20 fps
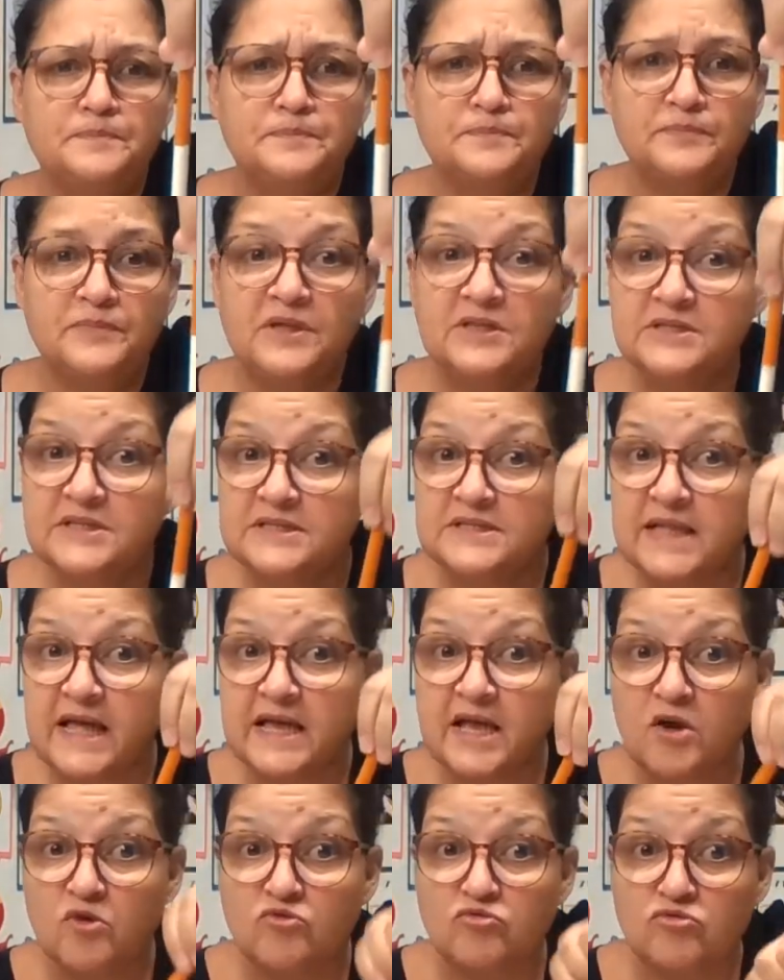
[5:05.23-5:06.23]
This is like
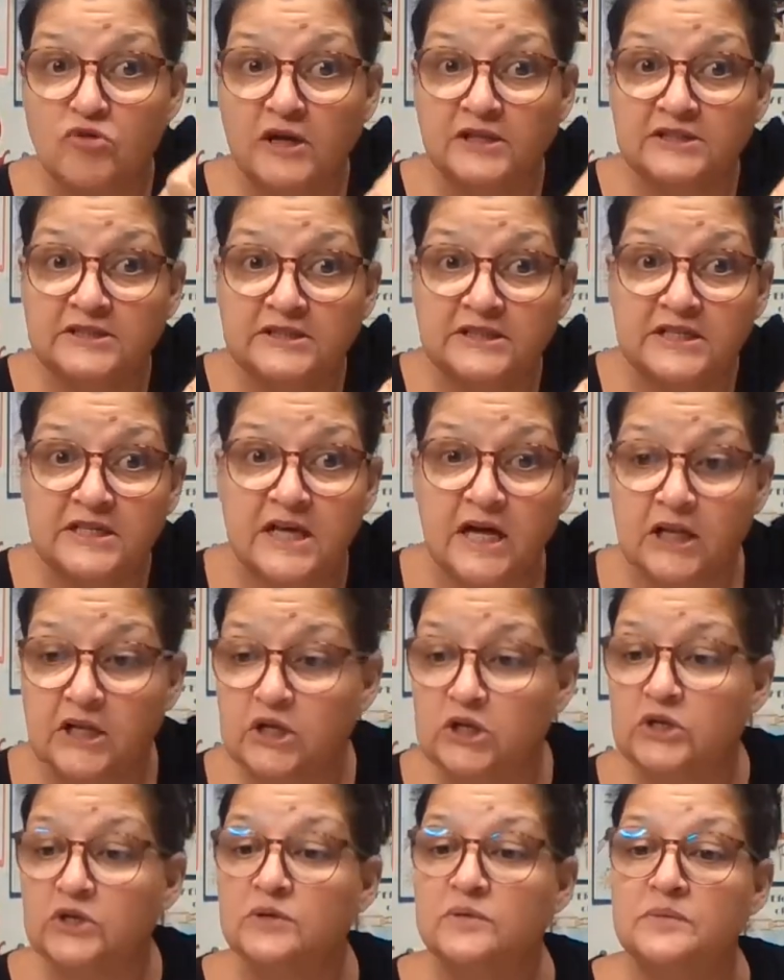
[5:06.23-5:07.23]
a rusty color
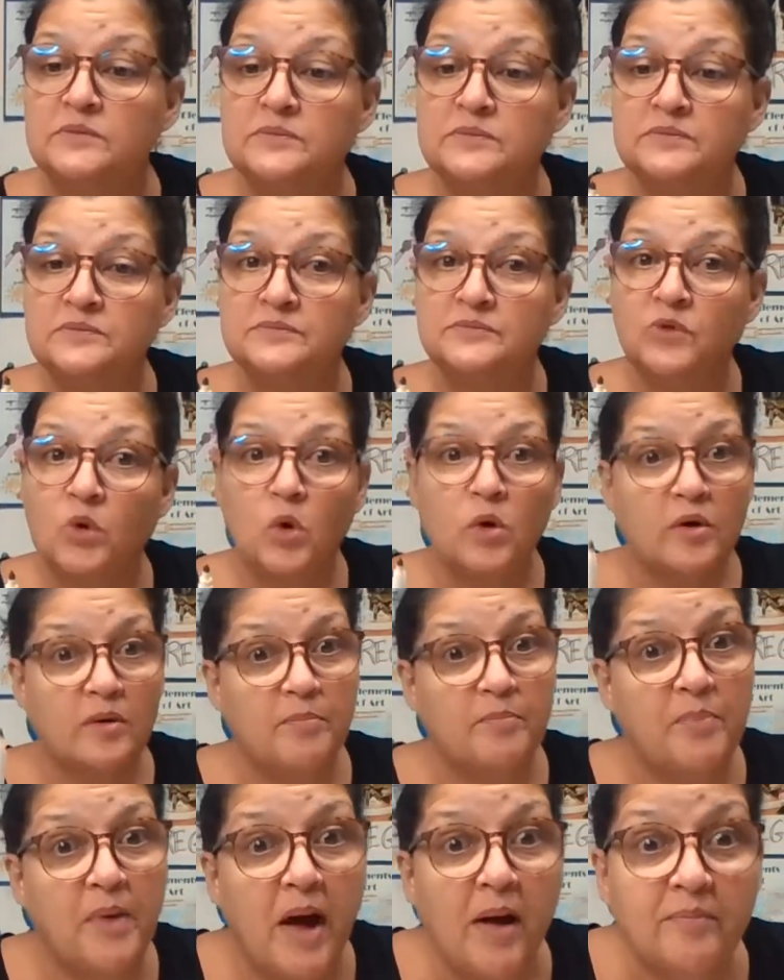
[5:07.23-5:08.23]
or a
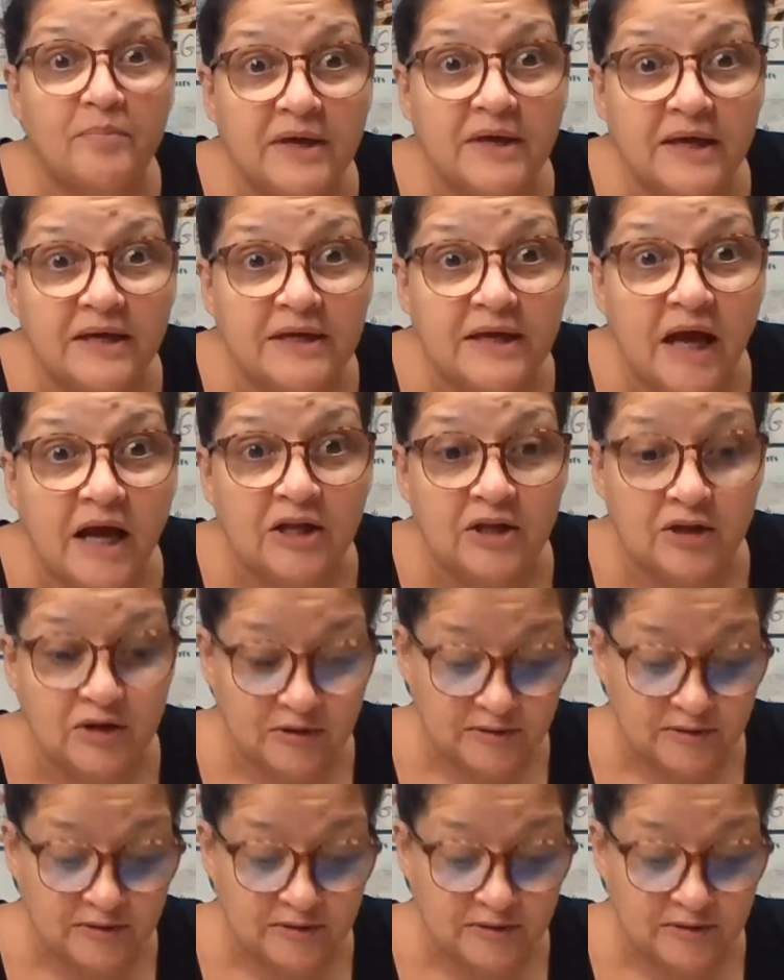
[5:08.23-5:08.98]
pumpkin color.